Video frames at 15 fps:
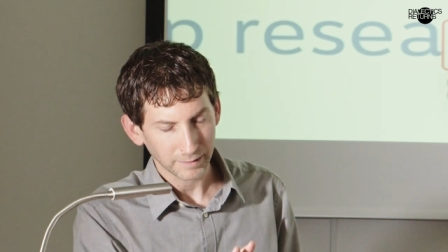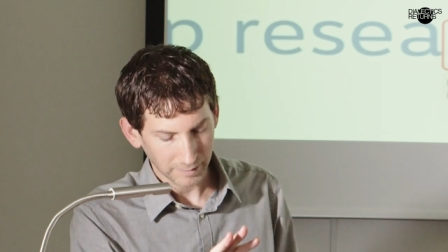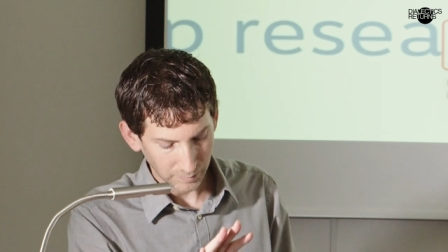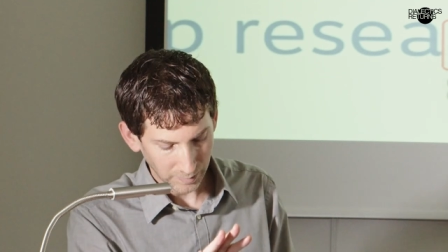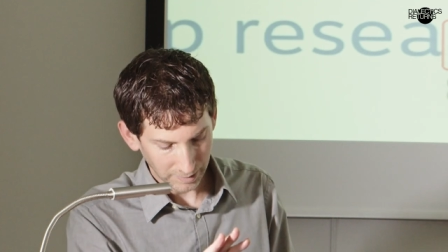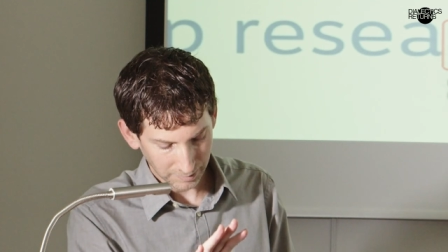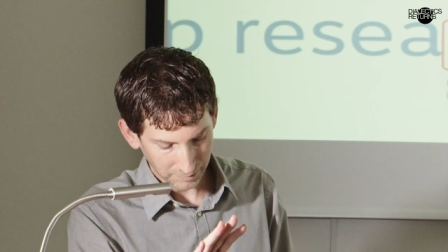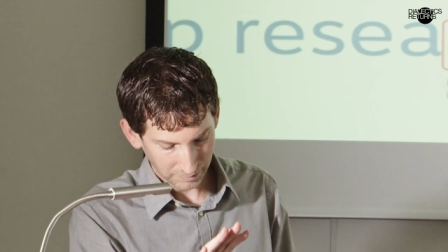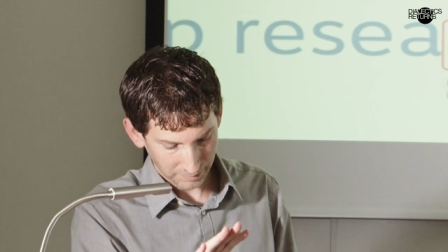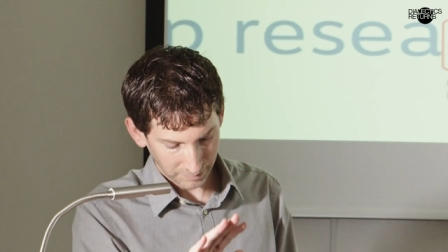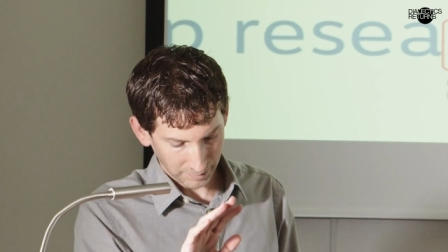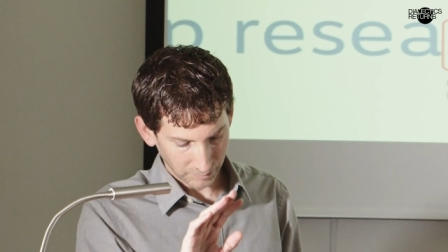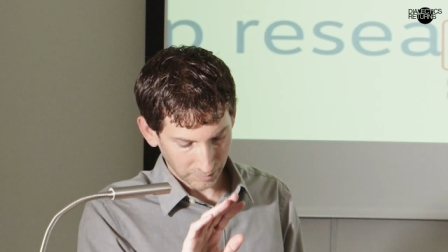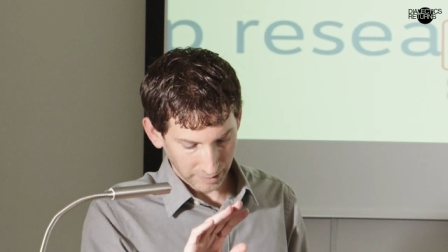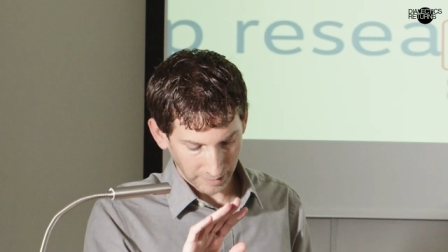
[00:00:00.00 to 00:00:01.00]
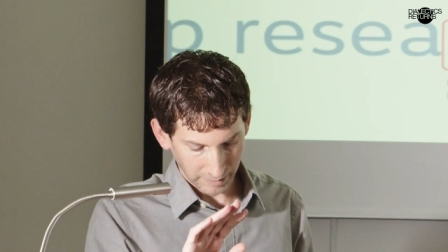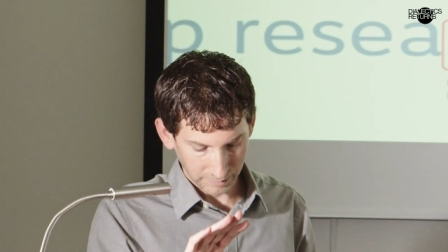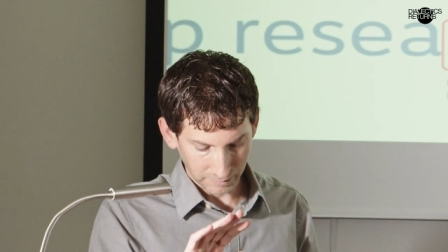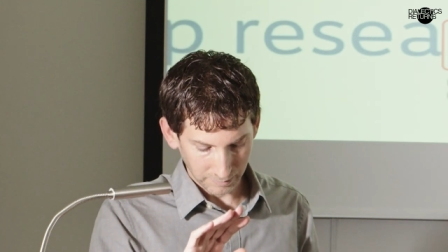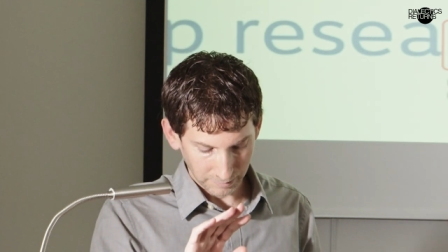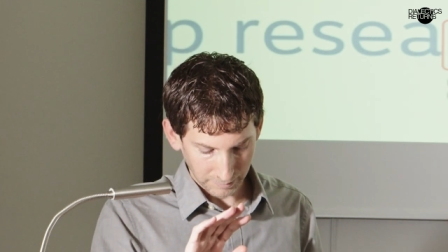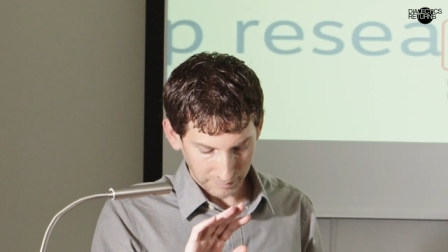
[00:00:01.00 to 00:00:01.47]
I'd be interested in what
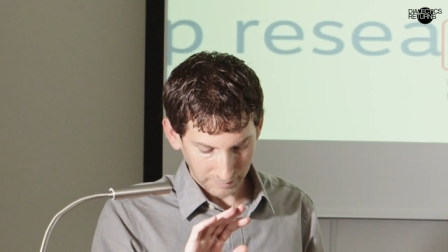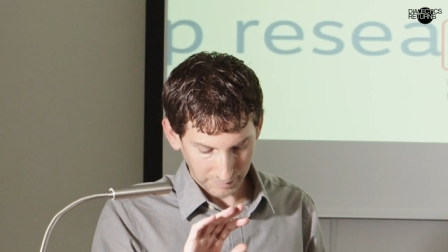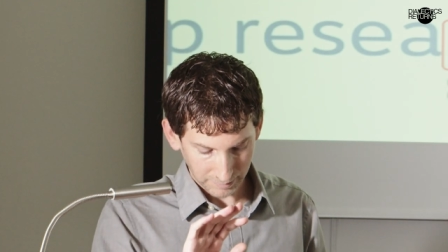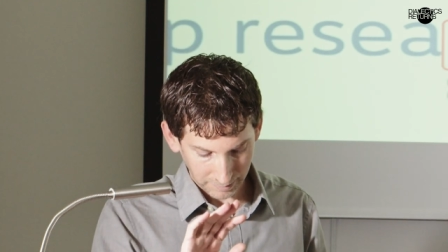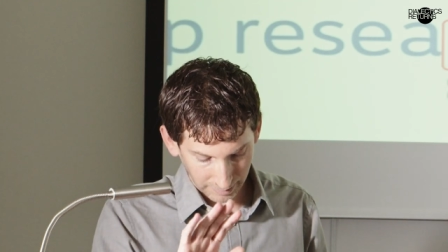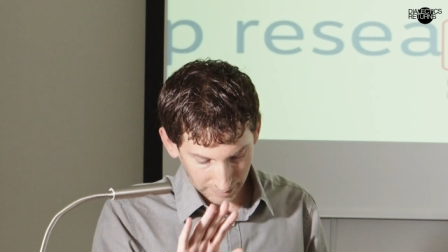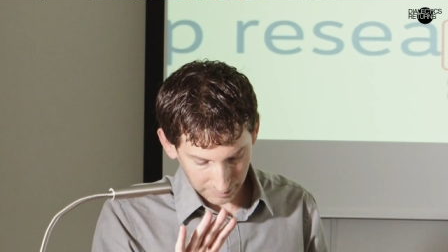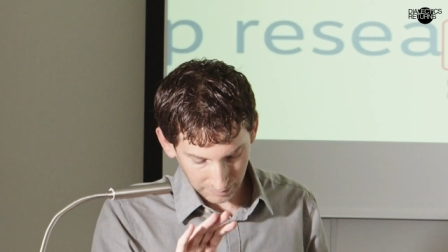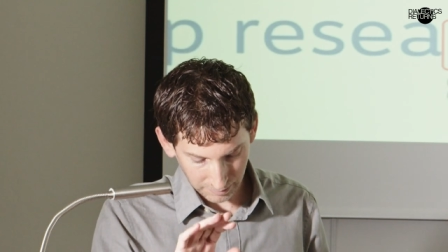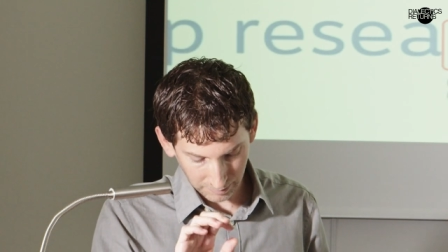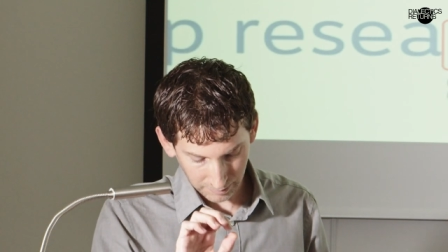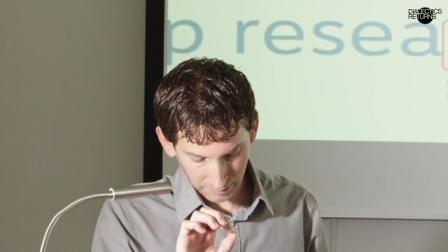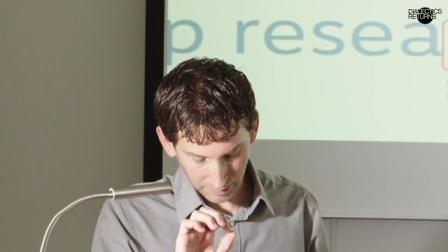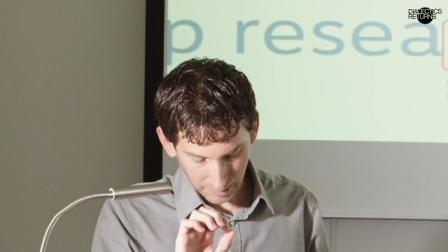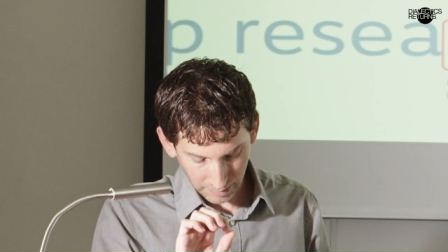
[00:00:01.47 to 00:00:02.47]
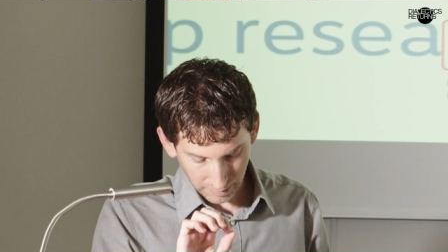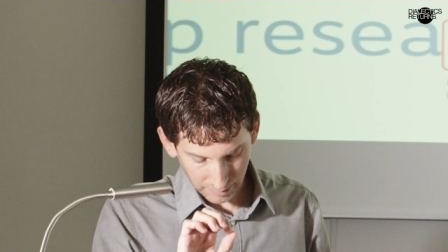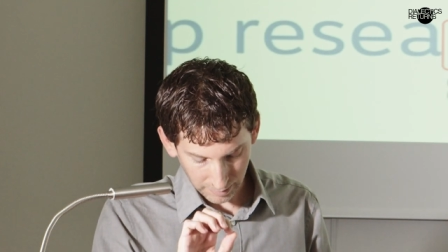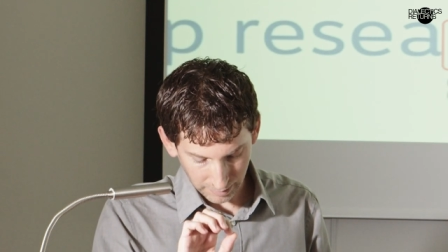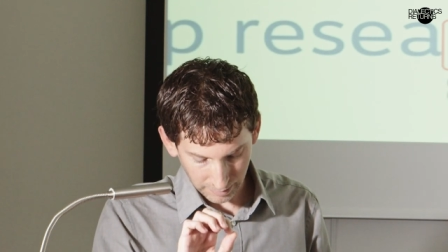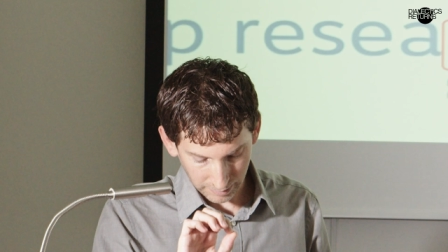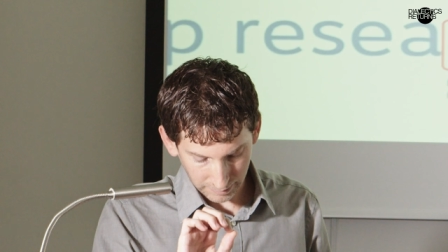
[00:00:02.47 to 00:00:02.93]
Hegel scholars
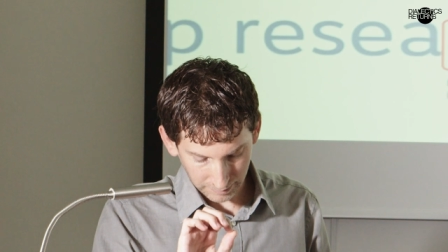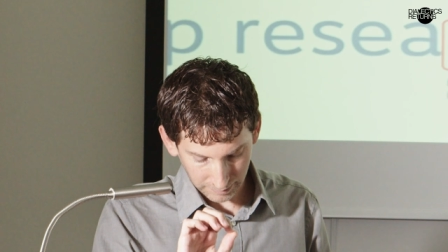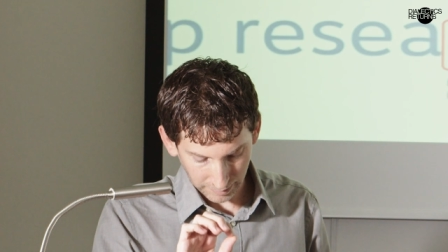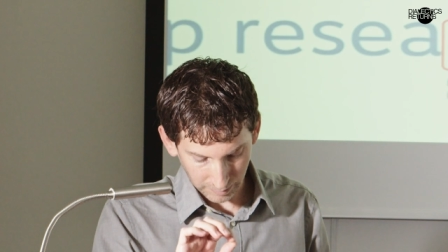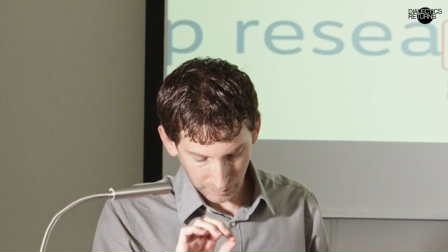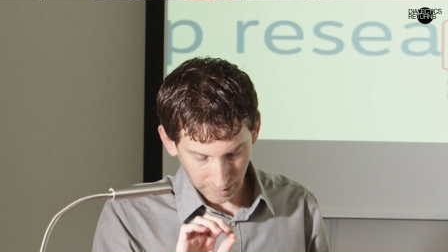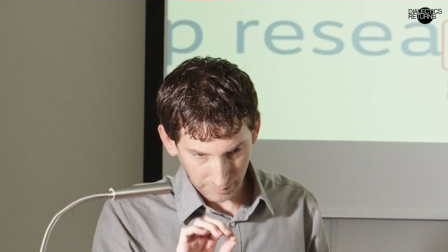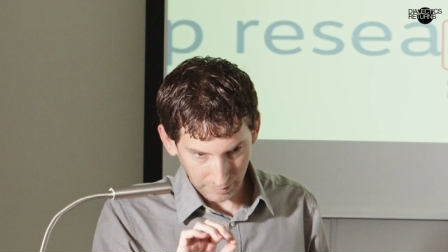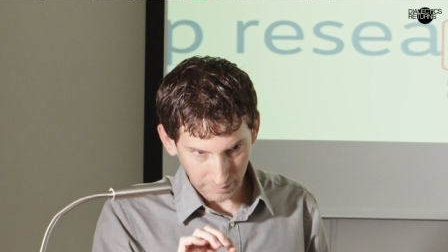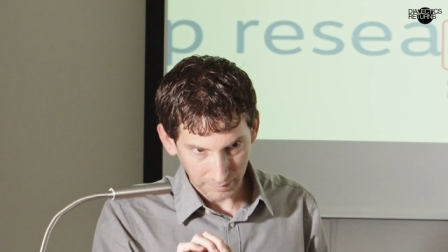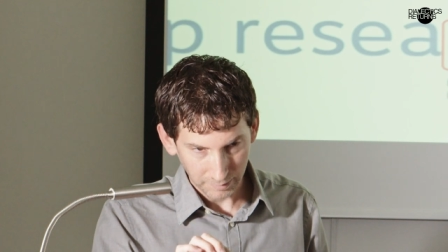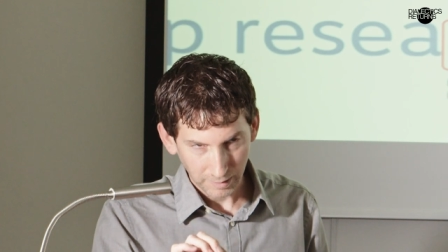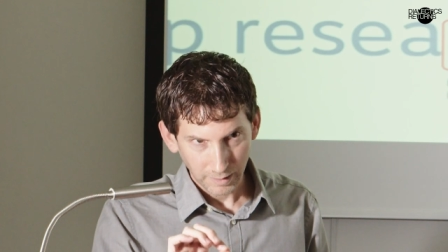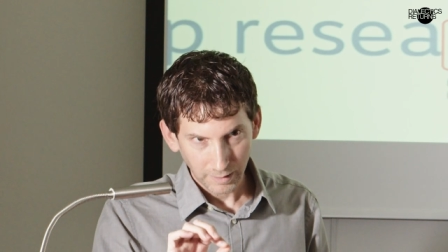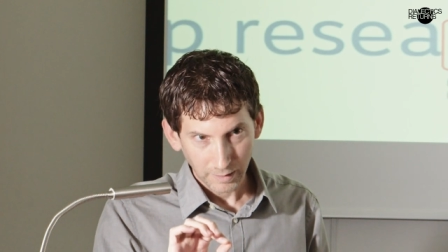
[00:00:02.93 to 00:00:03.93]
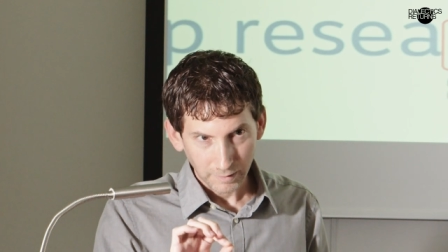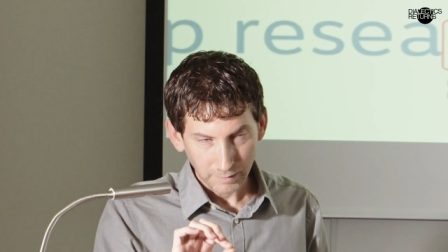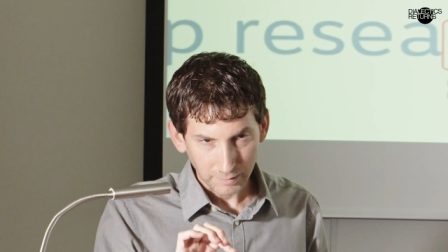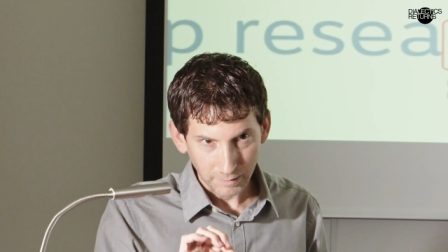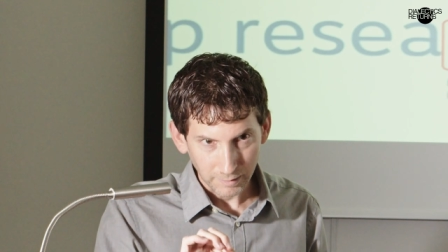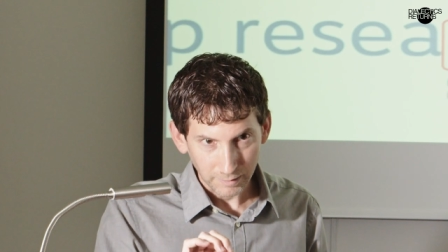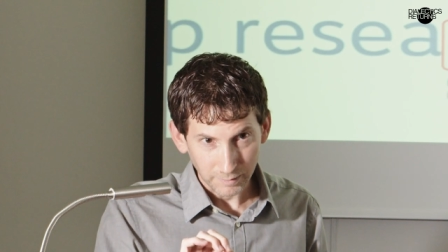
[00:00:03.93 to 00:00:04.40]
uh, say about this,
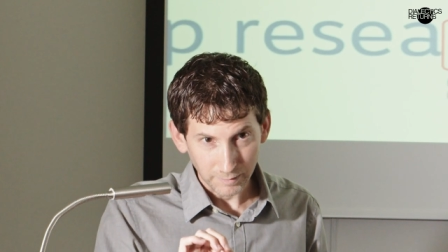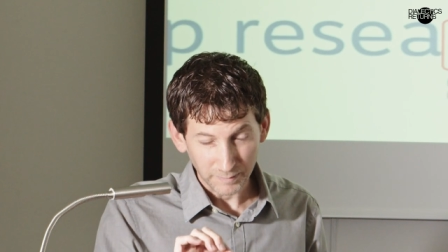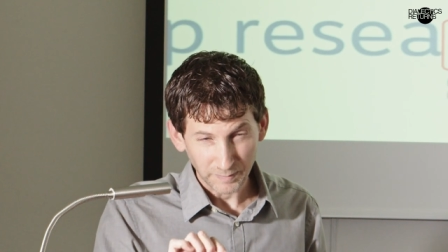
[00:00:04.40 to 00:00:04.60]
the,